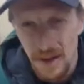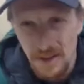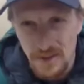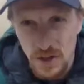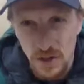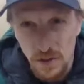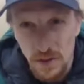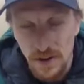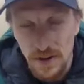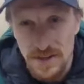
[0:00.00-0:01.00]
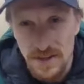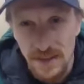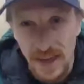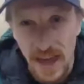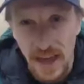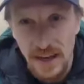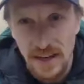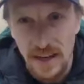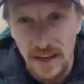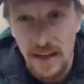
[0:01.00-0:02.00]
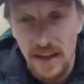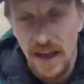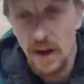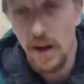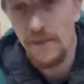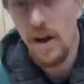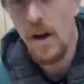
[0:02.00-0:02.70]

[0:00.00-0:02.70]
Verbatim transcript: about two thirds of the can I don't have